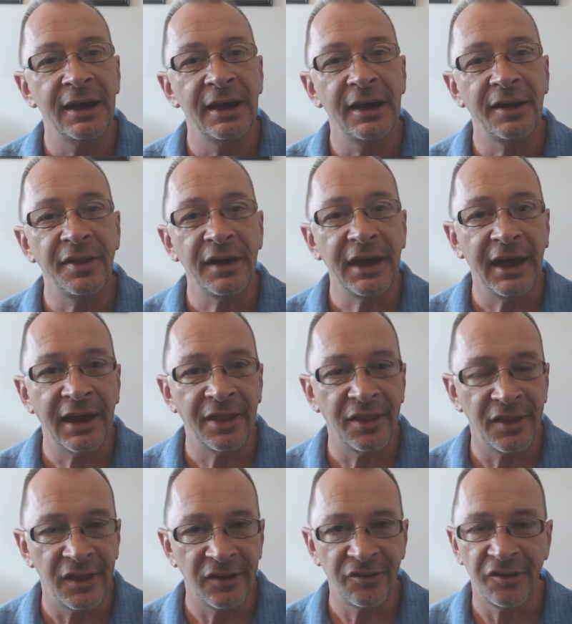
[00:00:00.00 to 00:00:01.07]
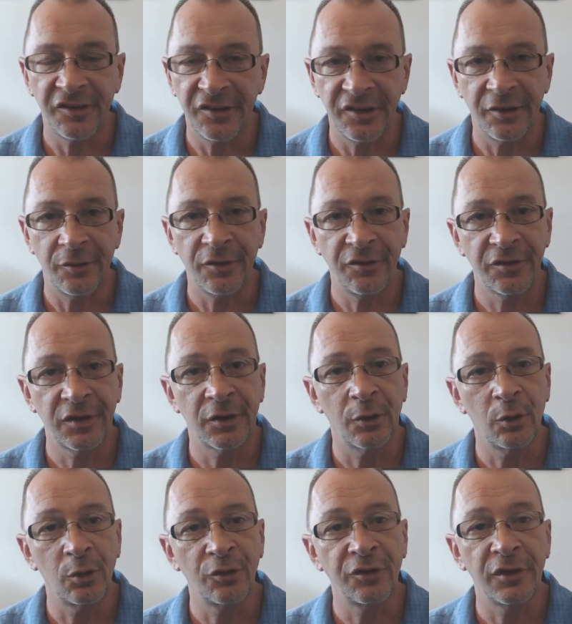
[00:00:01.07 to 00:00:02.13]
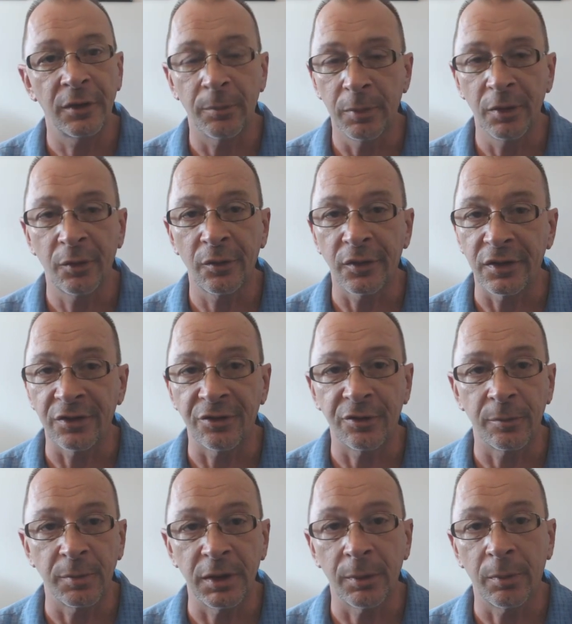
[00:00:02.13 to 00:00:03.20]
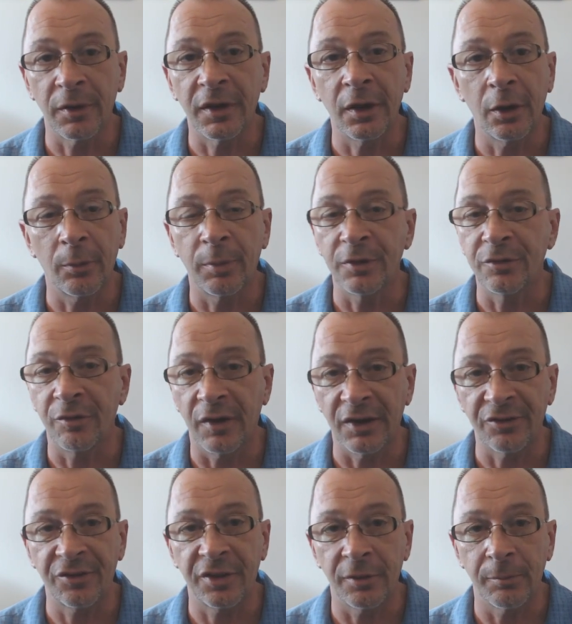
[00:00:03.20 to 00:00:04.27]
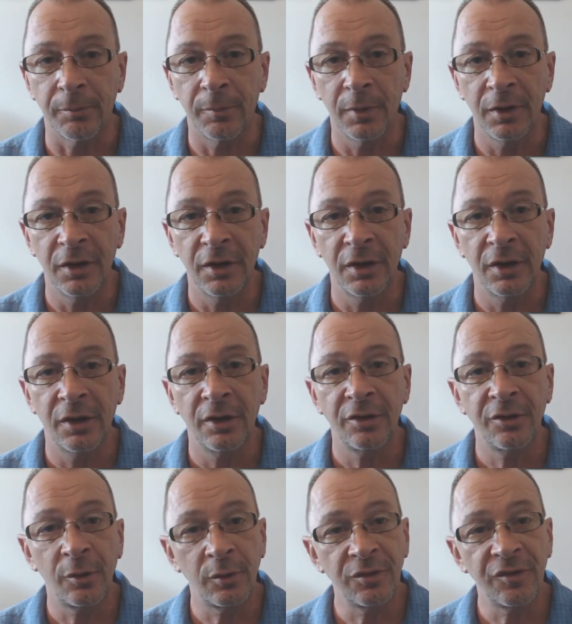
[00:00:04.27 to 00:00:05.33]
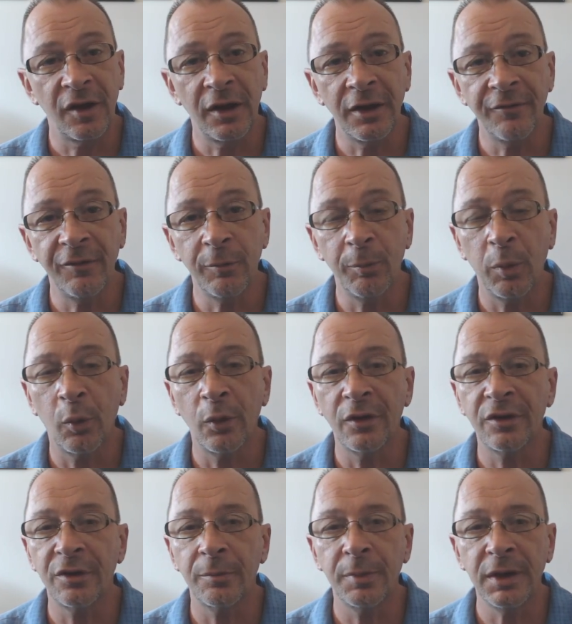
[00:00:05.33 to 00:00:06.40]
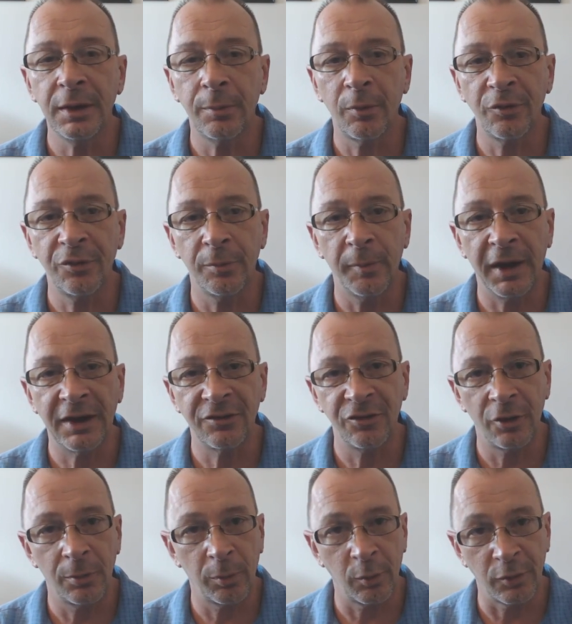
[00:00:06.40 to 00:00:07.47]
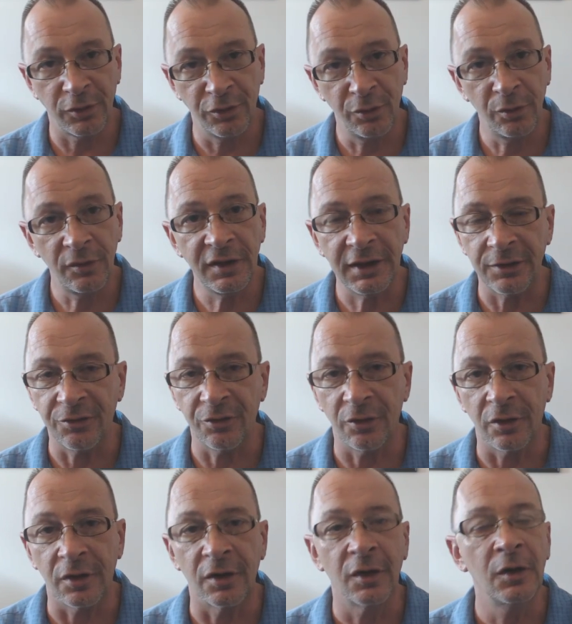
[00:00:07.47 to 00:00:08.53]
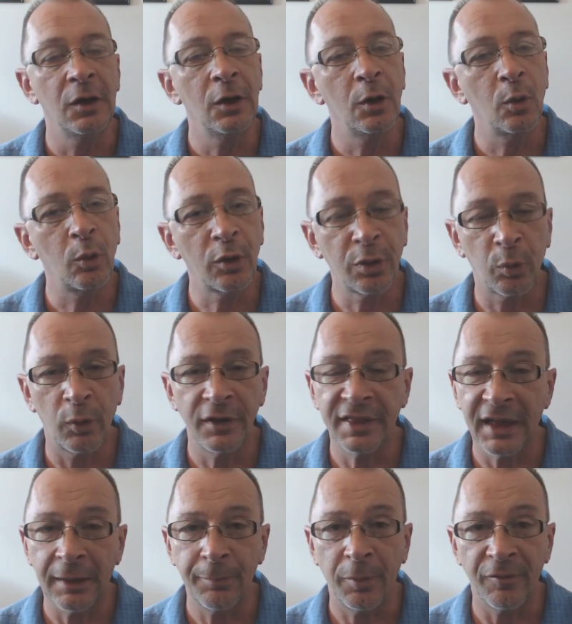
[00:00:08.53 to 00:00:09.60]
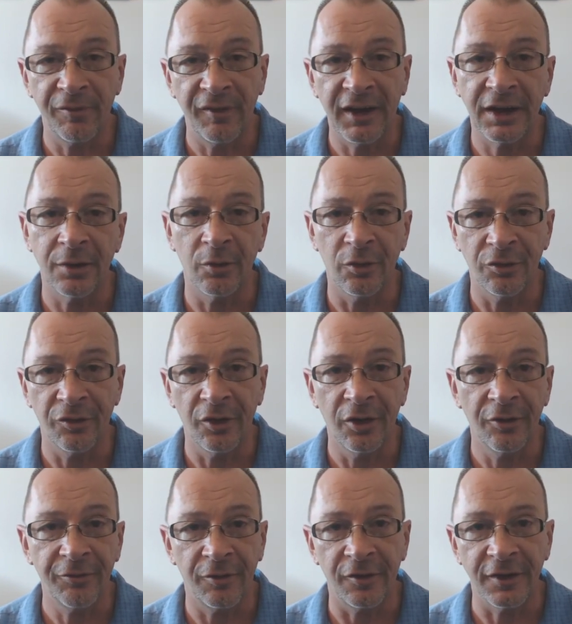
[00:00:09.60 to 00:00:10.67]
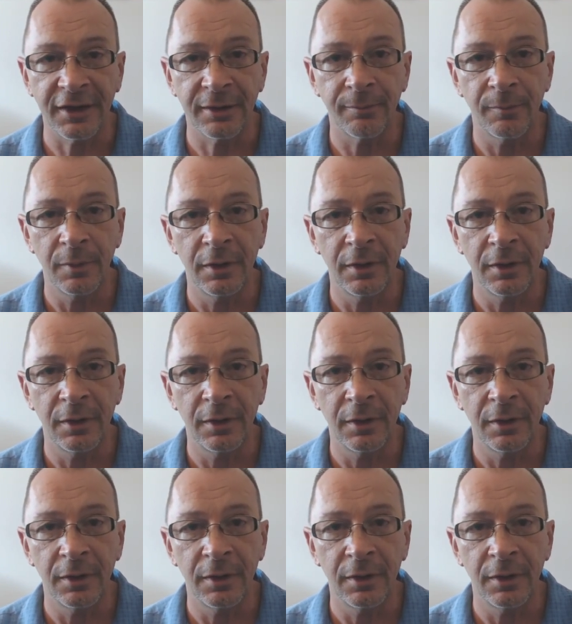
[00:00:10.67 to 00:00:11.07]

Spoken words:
and they have the necessary skills and abilities to be able to help address them. So it's kind of important to be able to match up what your needs are with what that provider is offering.